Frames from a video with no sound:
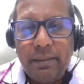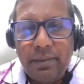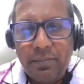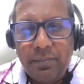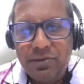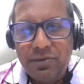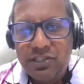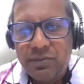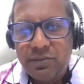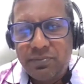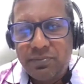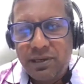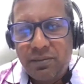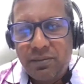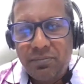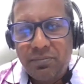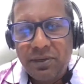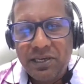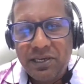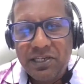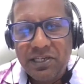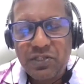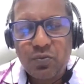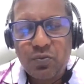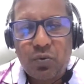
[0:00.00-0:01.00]
My membership
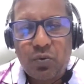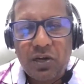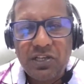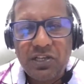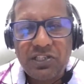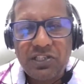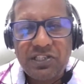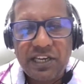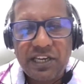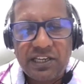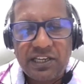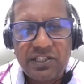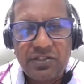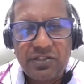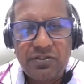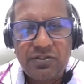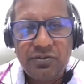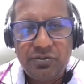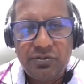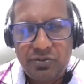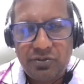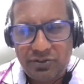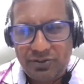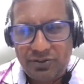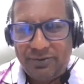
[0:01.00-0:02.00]
number is
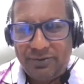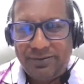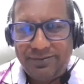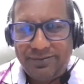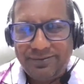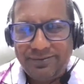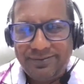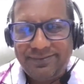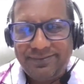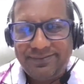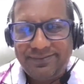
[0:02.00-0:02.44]
1622.